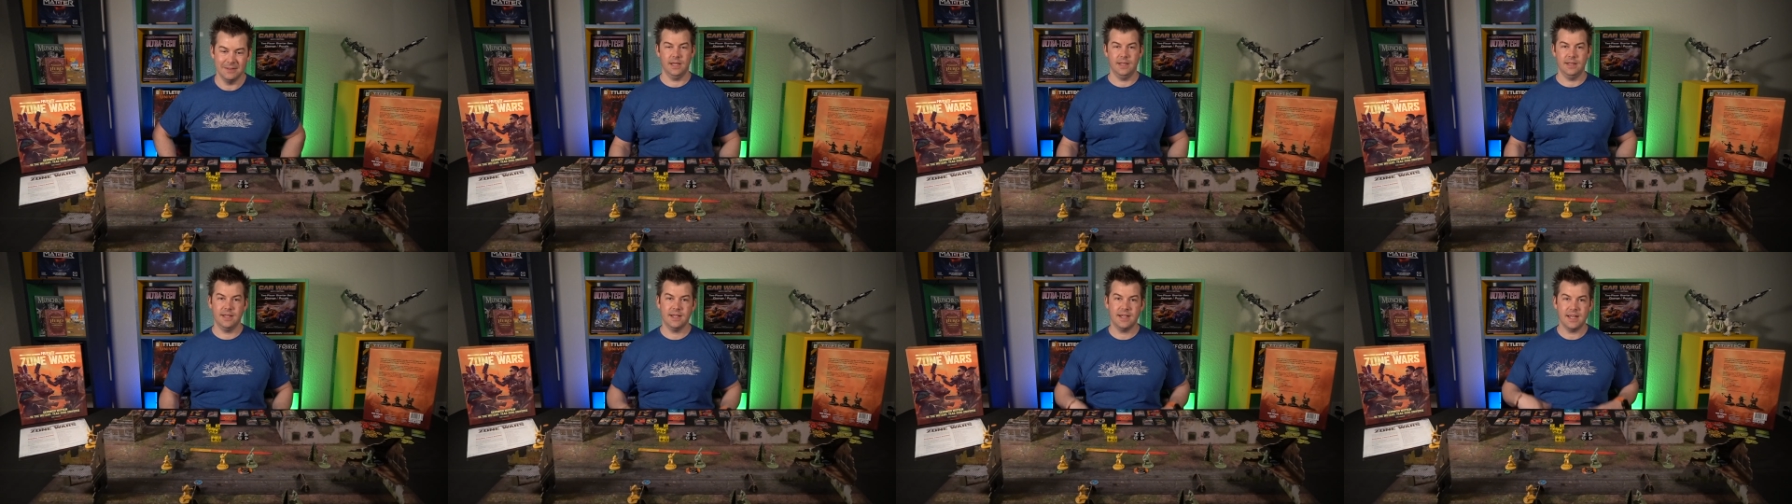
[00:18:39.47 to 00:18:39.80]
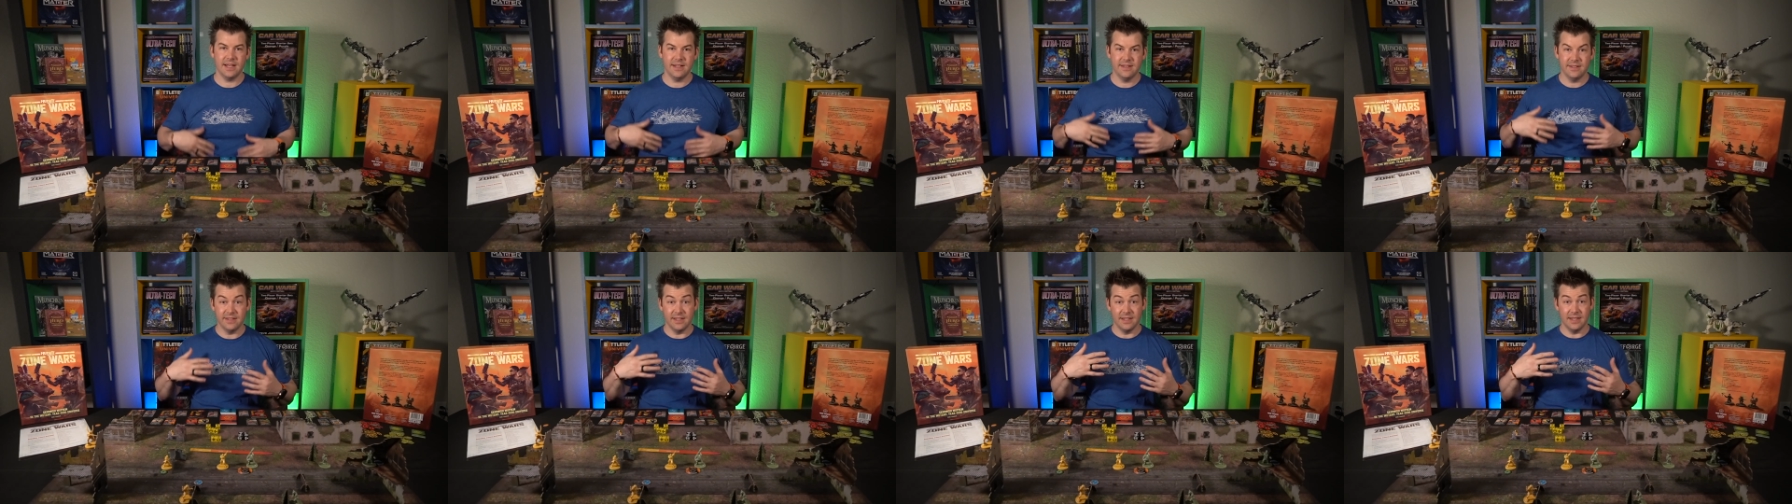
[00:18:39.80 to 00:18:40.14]
And then
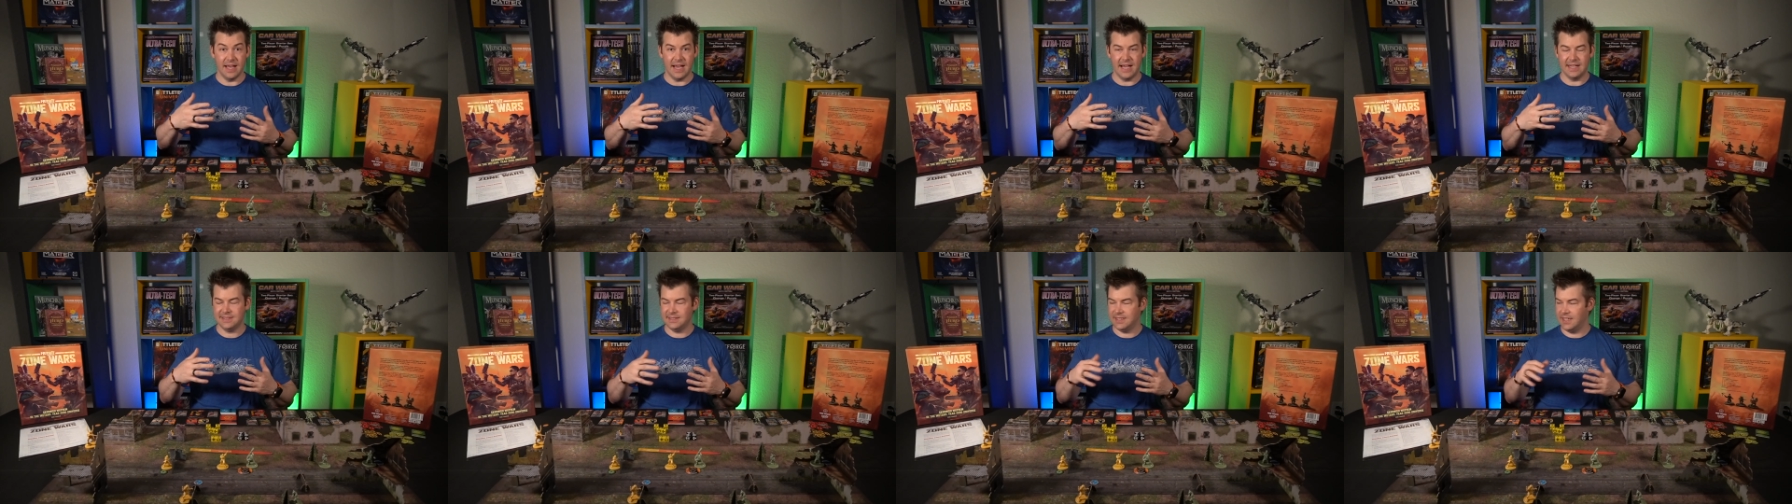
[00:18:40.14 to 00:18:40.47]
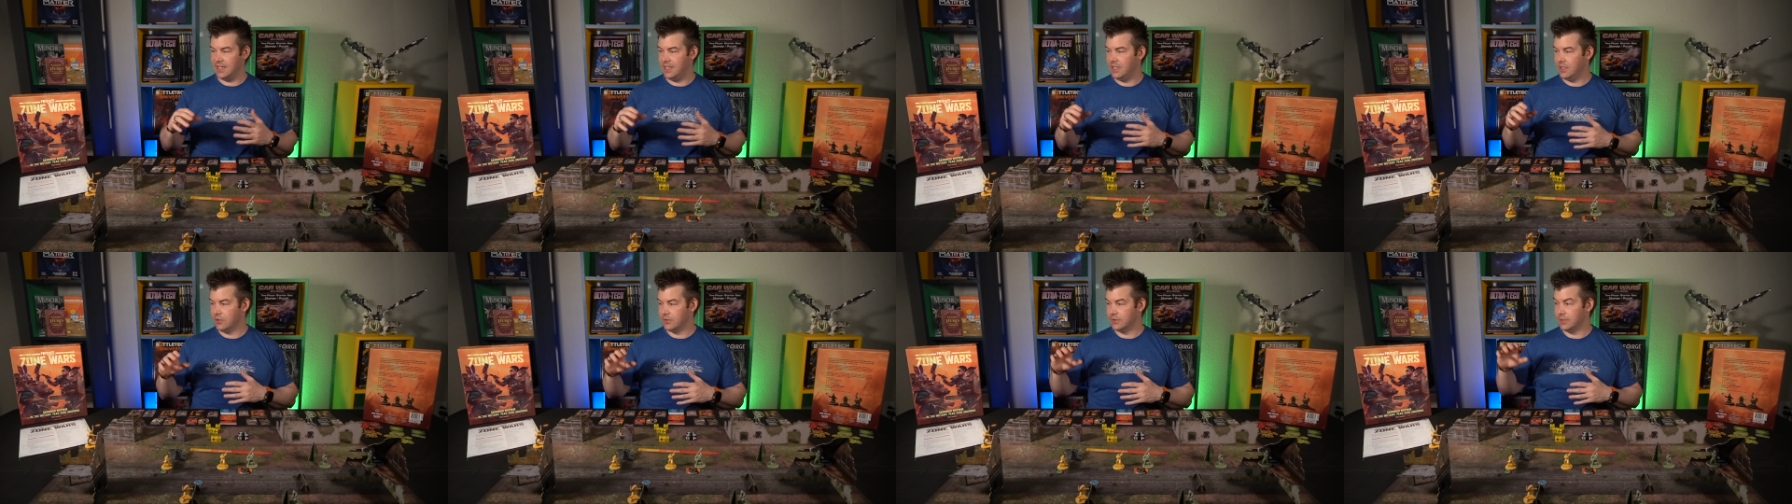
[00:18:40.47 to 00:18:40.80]
kind of the last
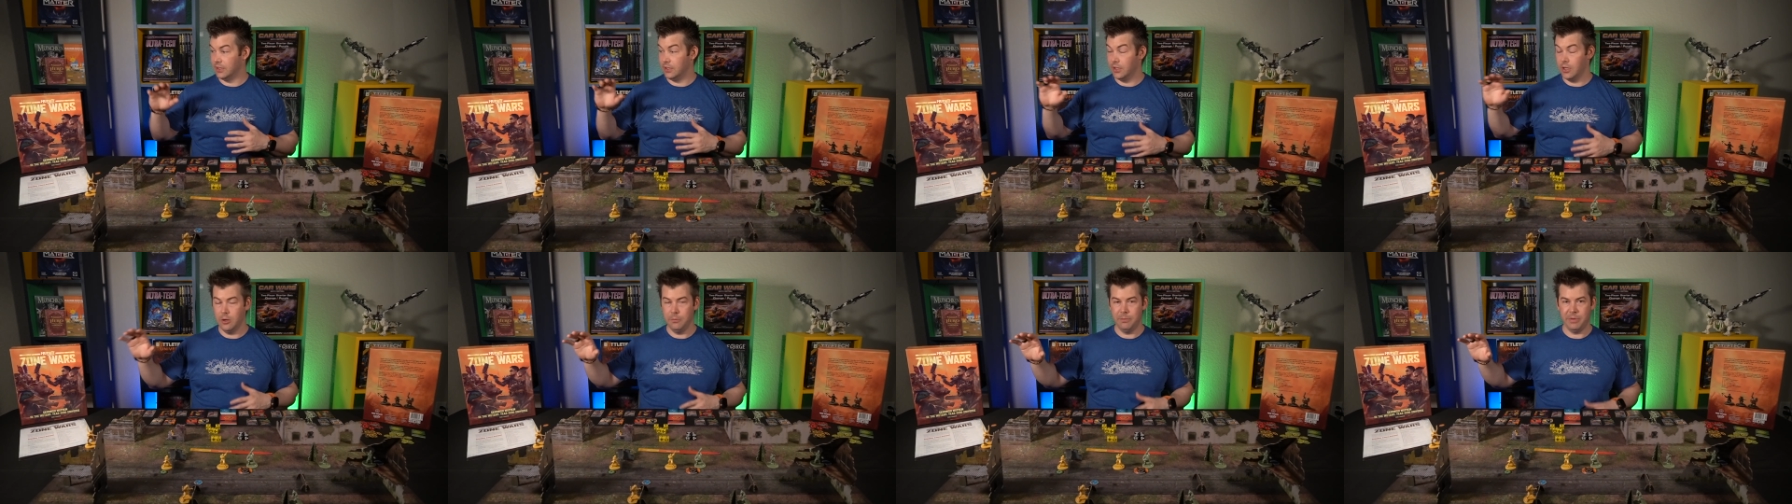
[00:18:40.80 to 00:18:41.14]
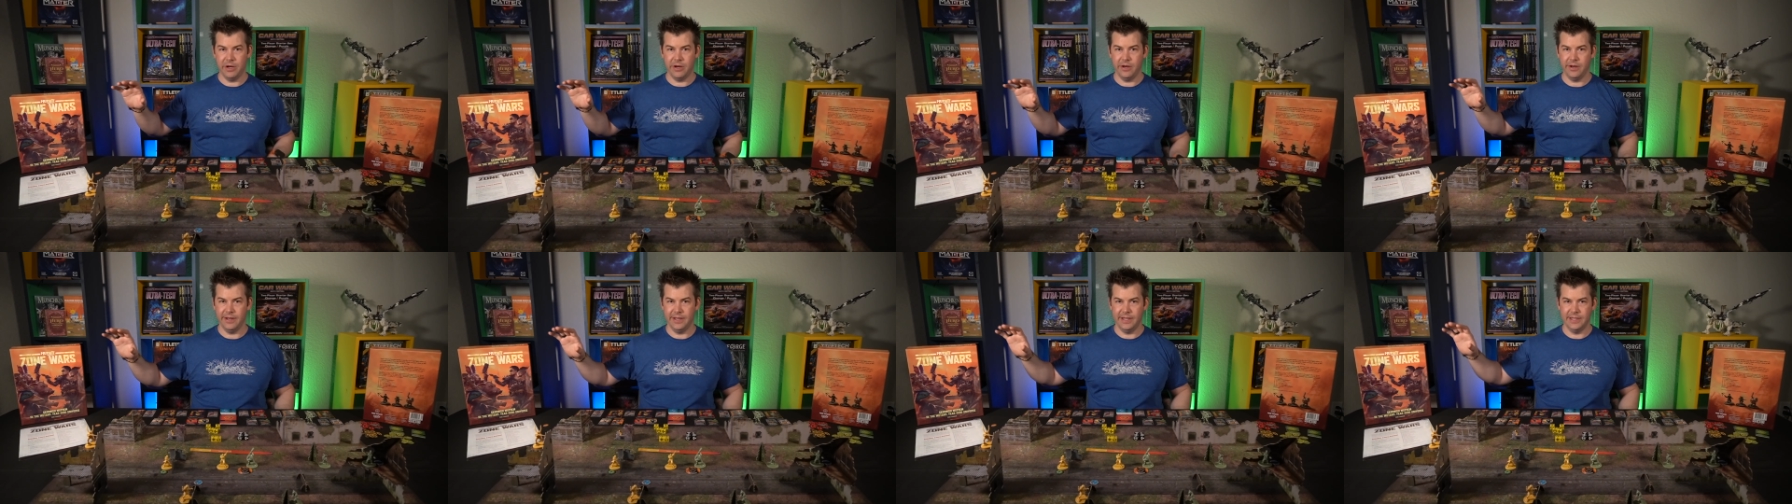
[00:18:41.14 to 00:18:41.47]
thing here on the low
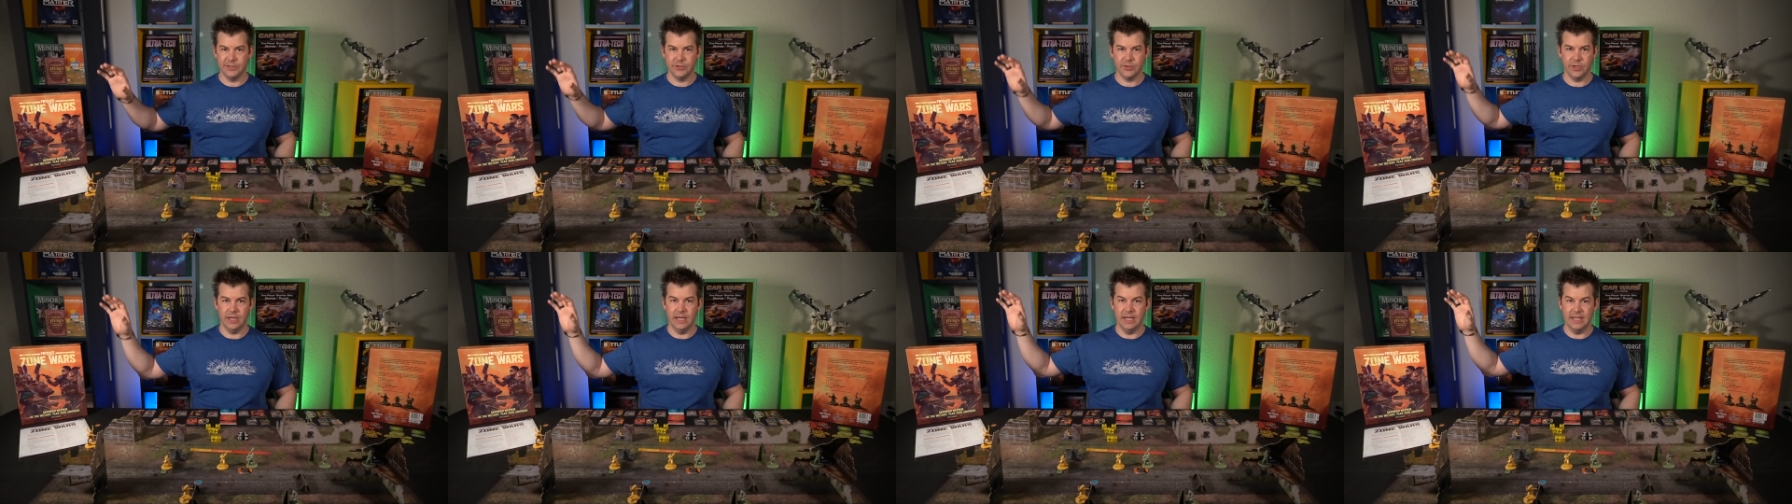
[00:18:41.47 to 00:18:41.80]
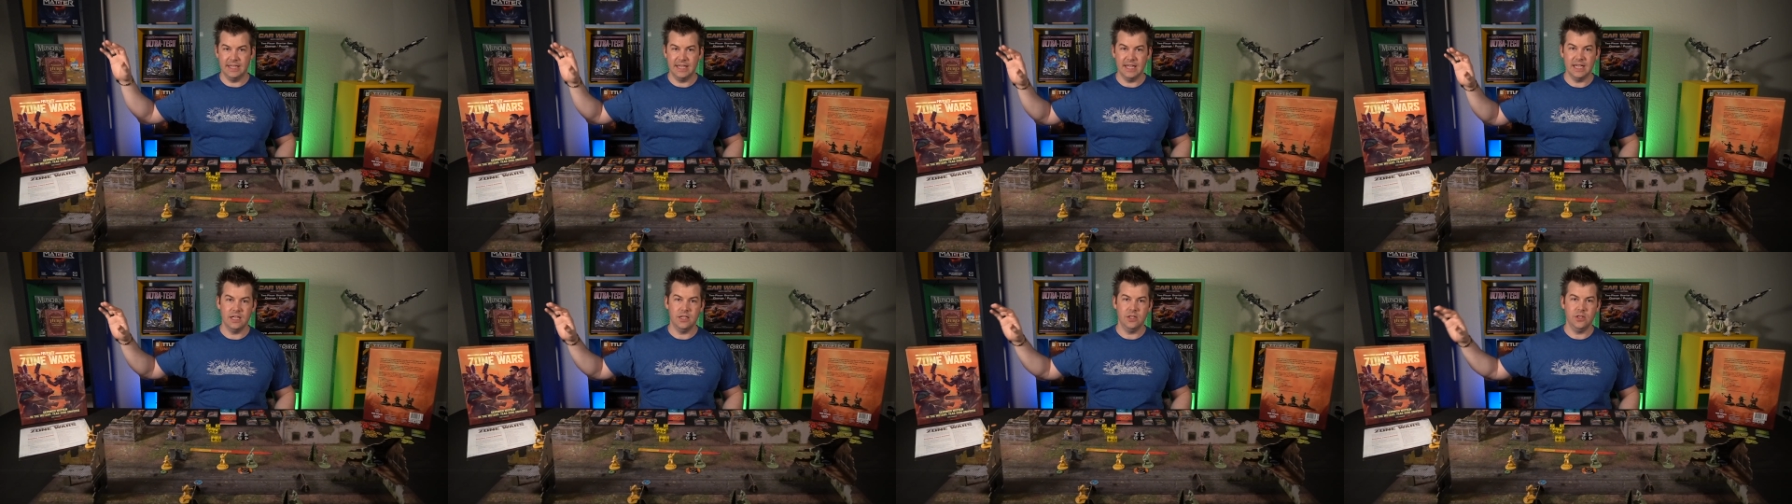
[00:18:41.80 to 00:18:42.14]
barrier to entry,
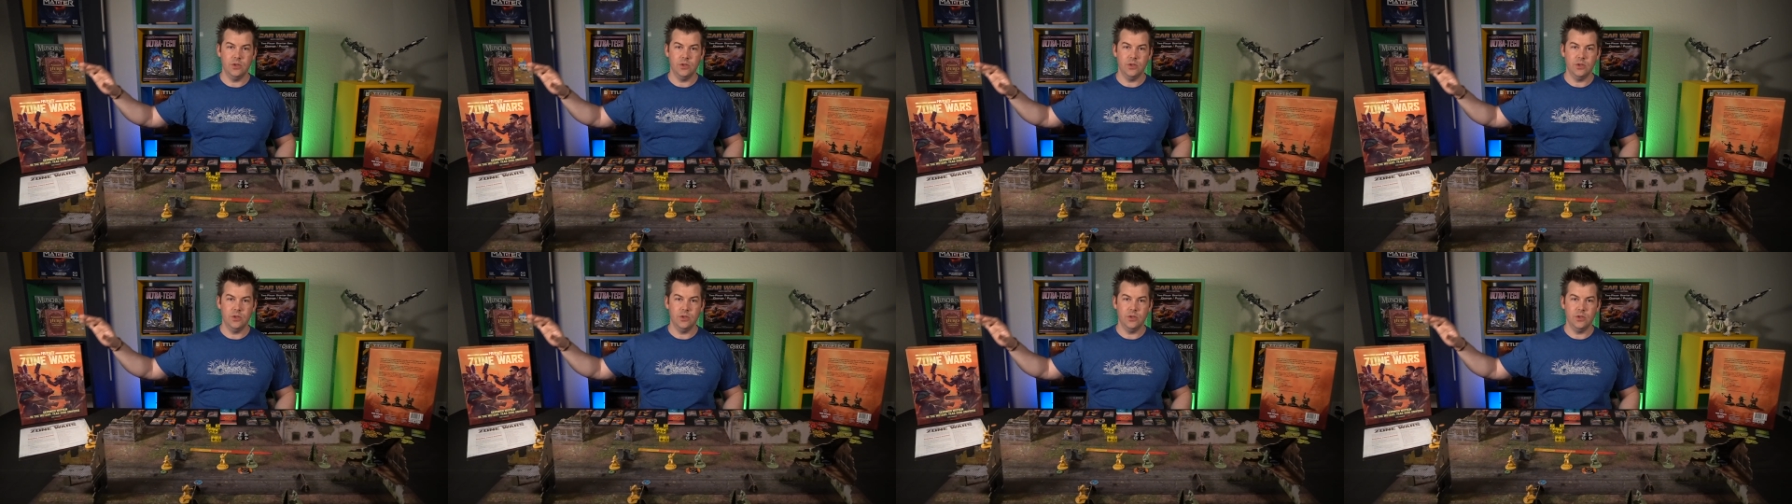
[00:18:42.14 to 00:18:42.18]
again,